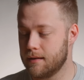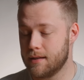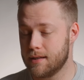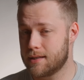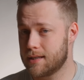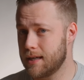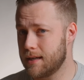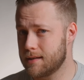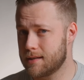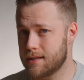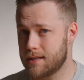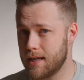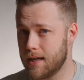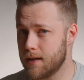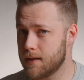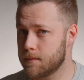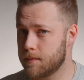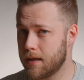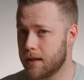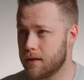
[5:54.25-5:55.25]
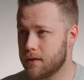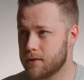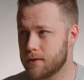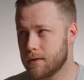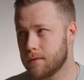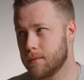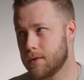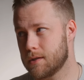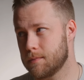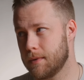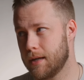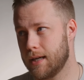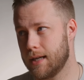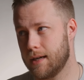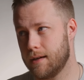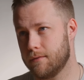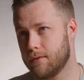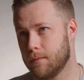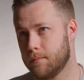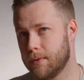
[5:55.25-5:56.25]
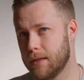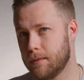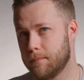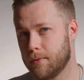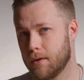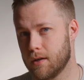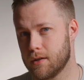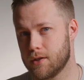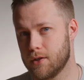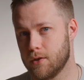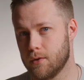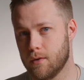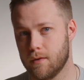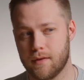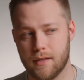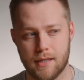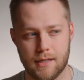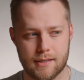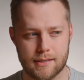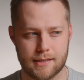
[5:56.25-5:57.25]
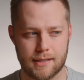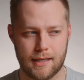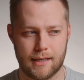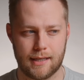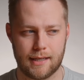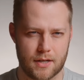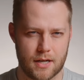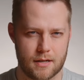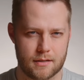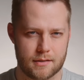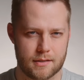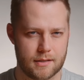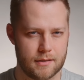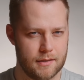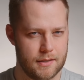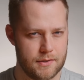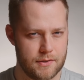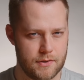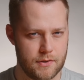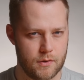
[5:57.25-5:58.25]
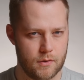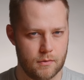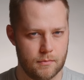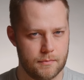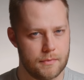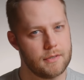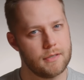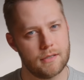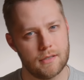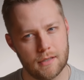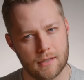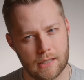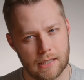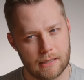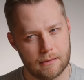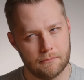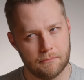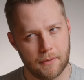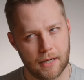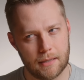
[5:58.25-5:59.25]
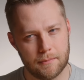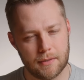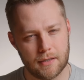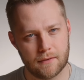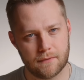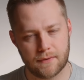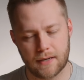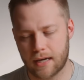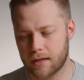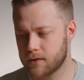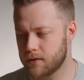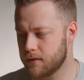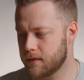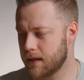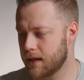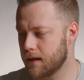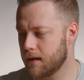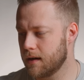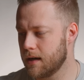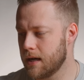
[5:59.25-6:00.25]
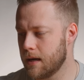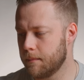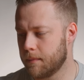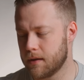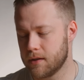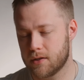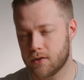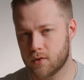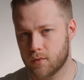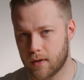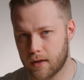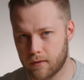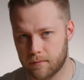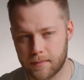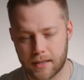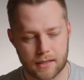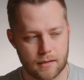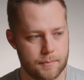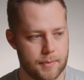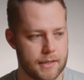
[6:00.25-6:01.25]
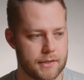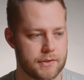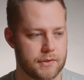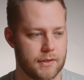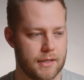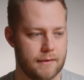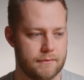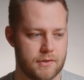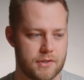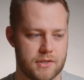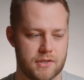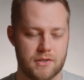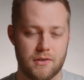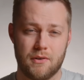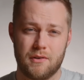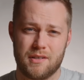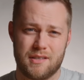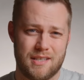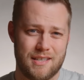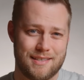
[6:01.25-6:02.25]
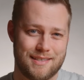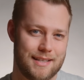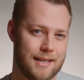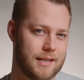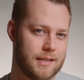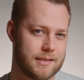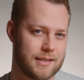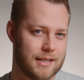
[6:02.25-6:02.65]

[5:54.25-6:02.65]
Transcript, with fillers: This has Stage Manager, which might have a big part to do with it. It's like constantly zoomed. Might be a factor there, but it's 12 megapixel and I've just noticed it's not as